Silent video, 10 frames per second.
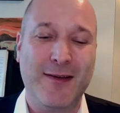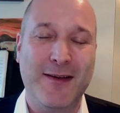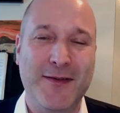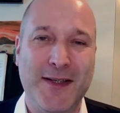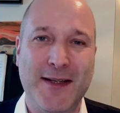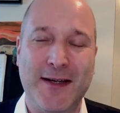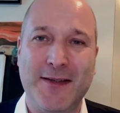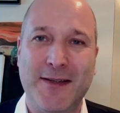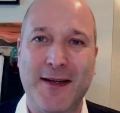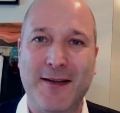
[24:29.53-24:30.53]
who's in there
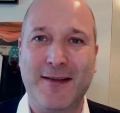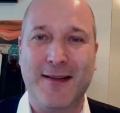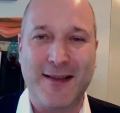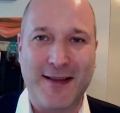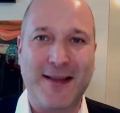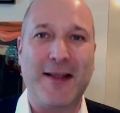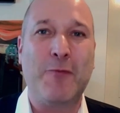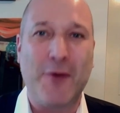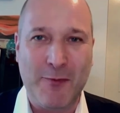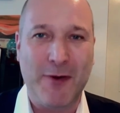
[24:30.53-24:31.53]
because they
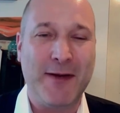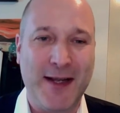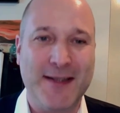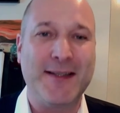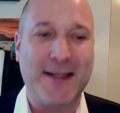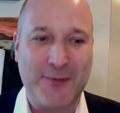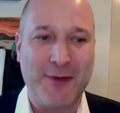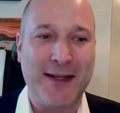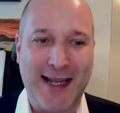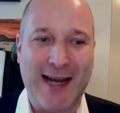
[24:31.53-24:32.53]
want to work with kids. That's what
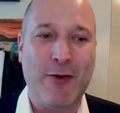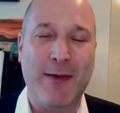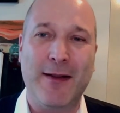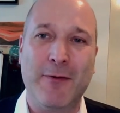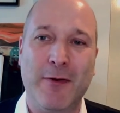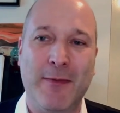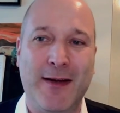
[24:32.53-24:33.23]
they care about. They want to make a